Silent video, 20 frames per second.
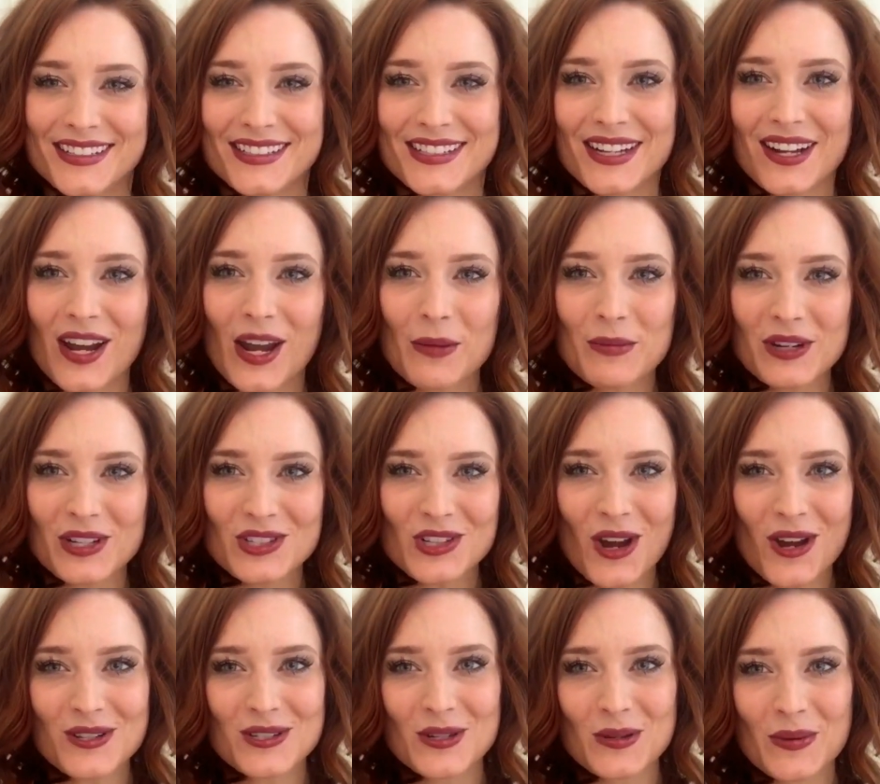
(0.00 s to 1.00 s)
Today I'm going to
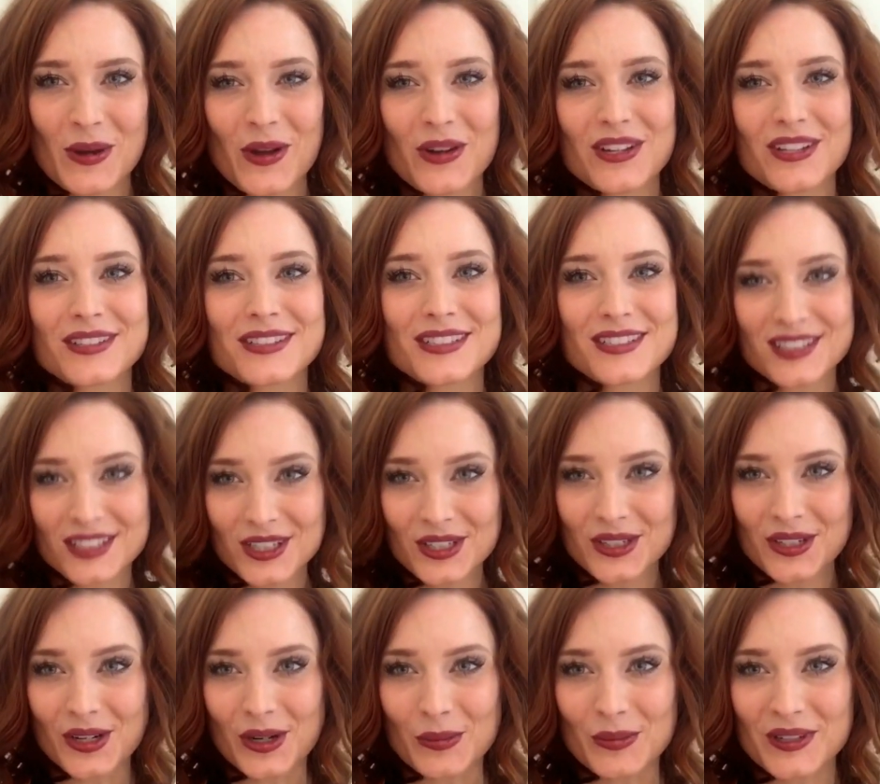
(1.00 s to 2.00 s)
talk to you about
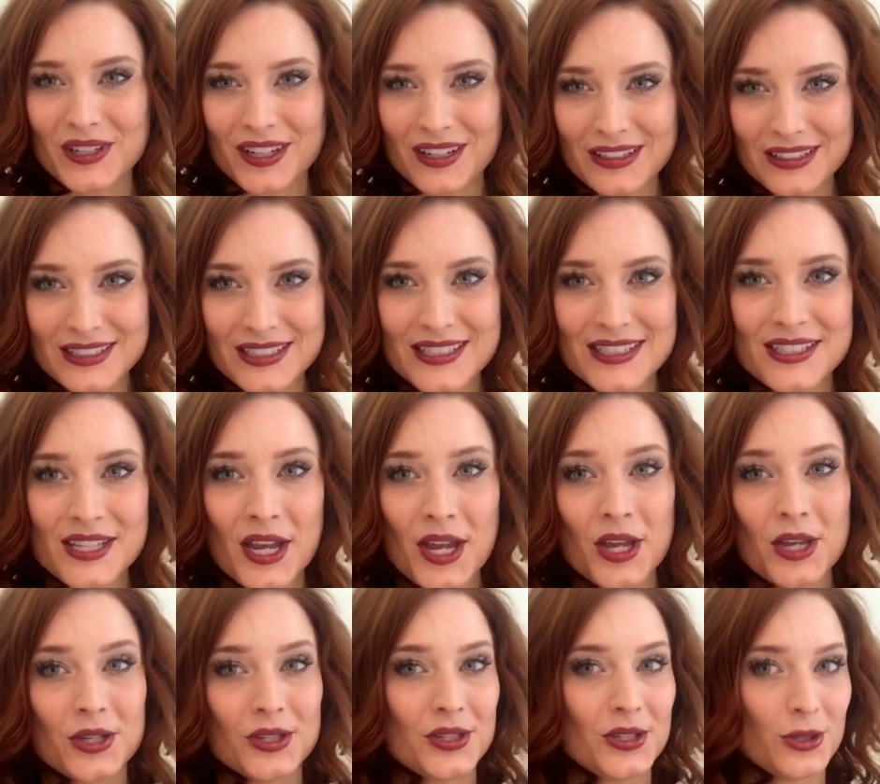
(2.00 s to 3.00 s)
concealer because
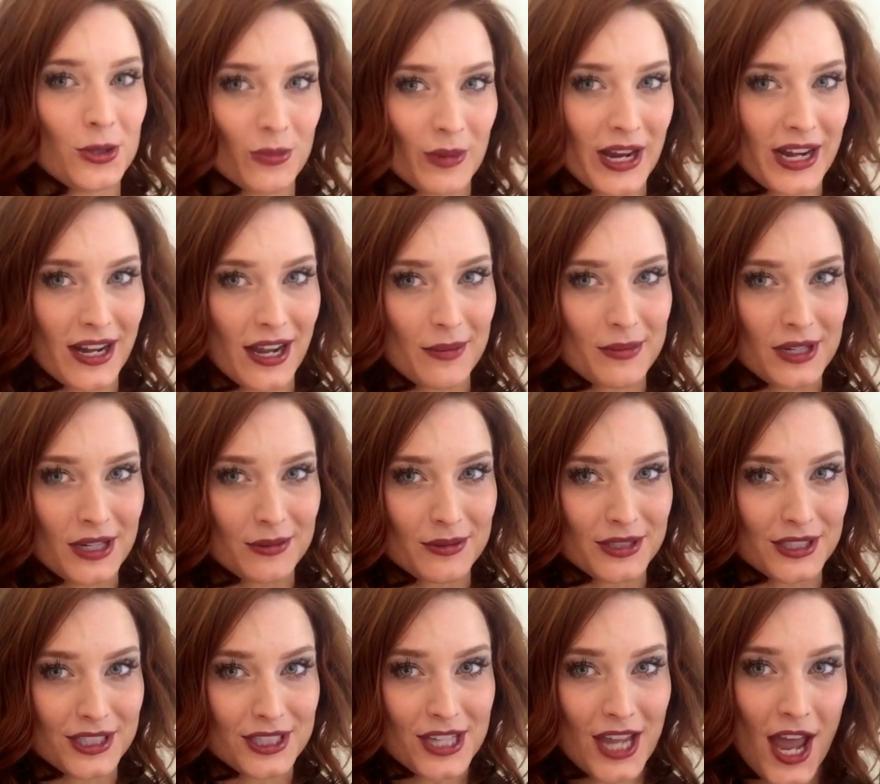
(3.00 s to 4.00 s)
you may not be
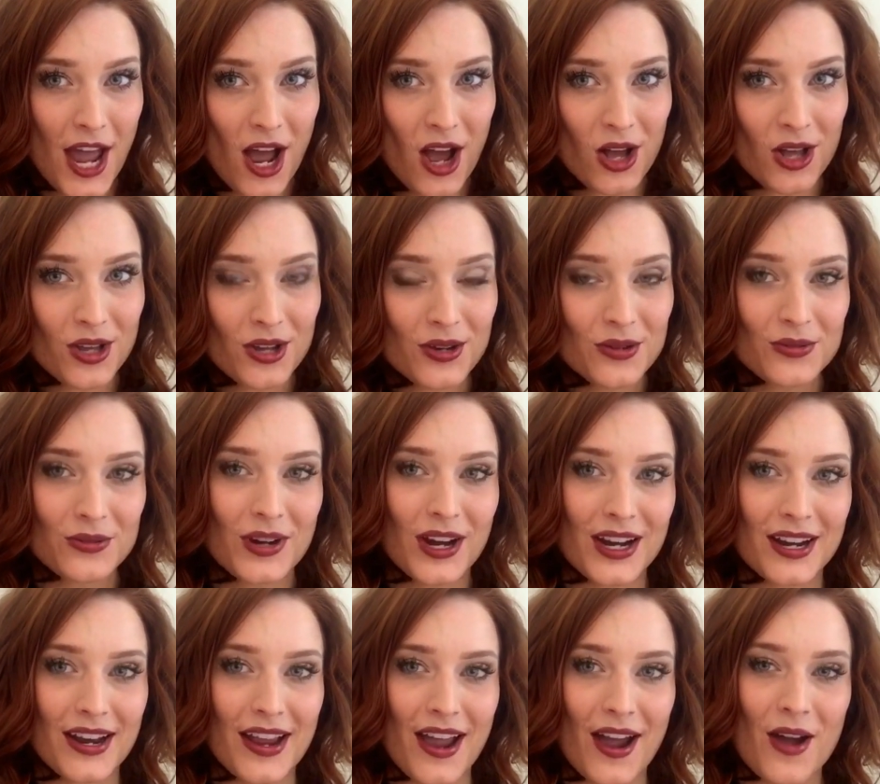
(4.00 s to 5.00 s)
able to tell
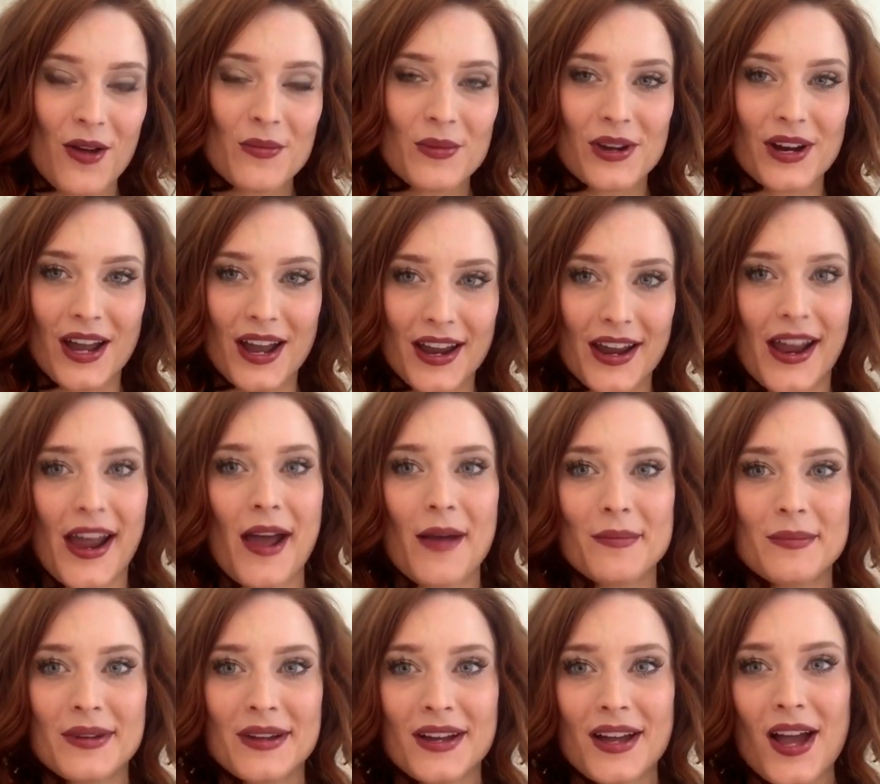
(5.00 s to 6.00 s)
right now, but I
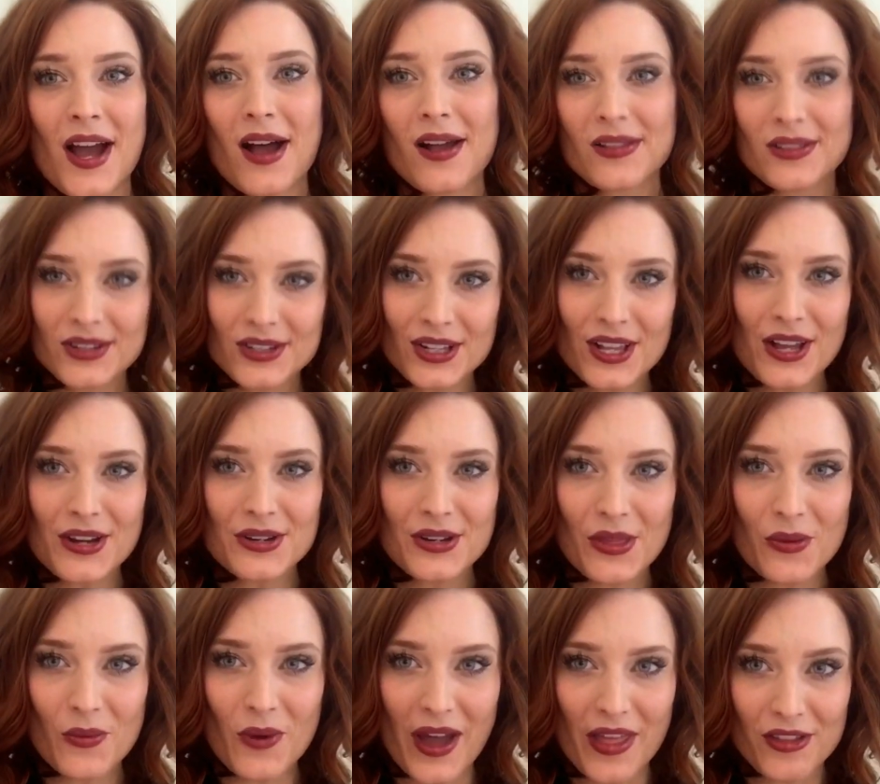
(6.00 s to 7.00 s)
am a little under
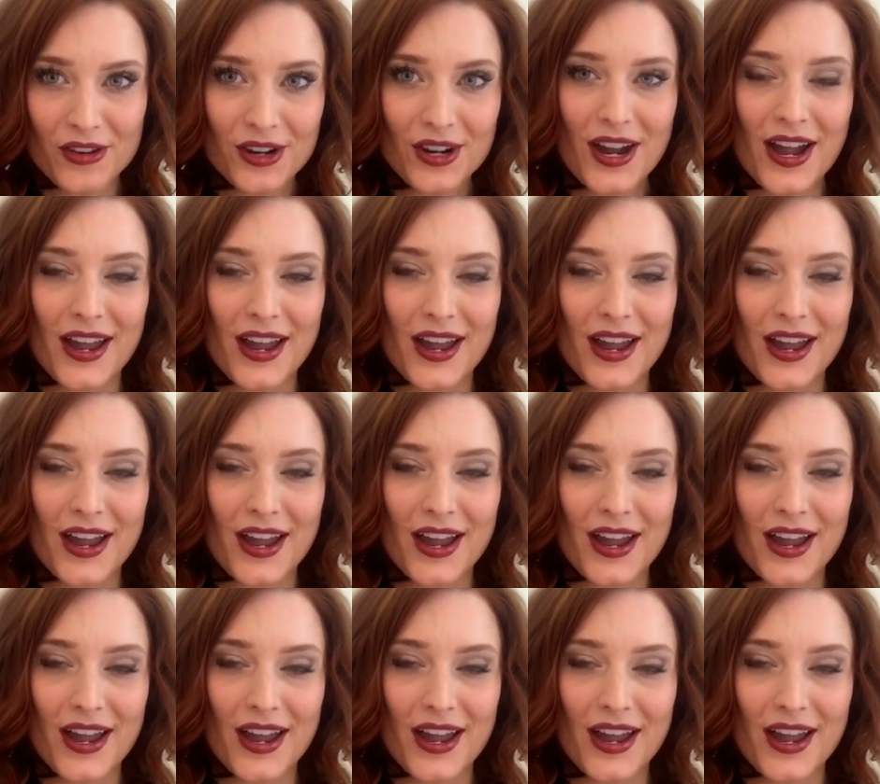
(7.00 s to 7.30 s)
the weather.